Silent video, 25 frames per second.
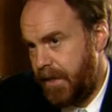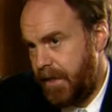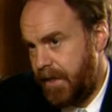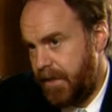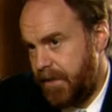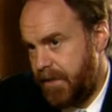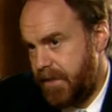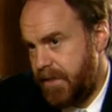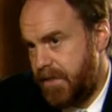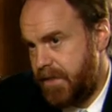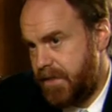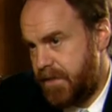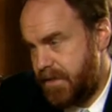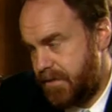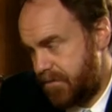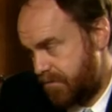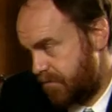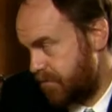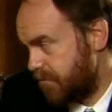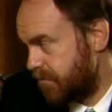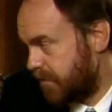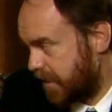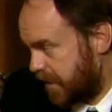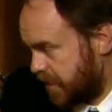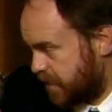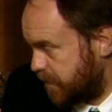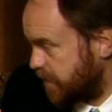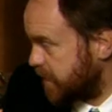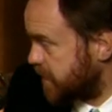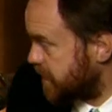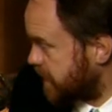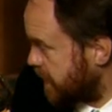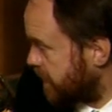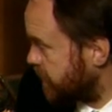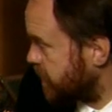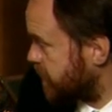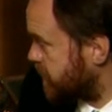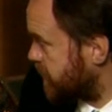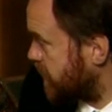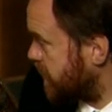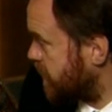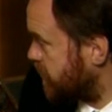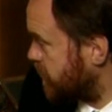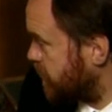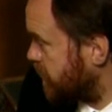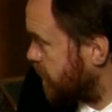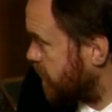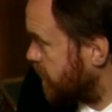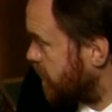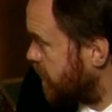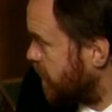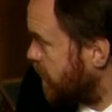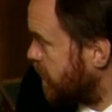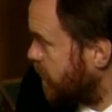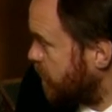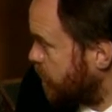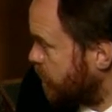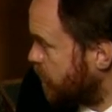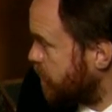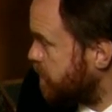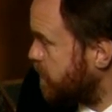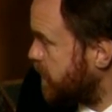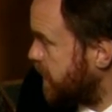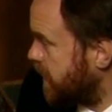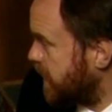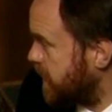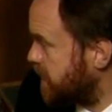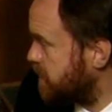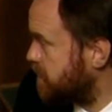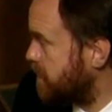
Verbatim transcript: And this, HMS Devastation, would be his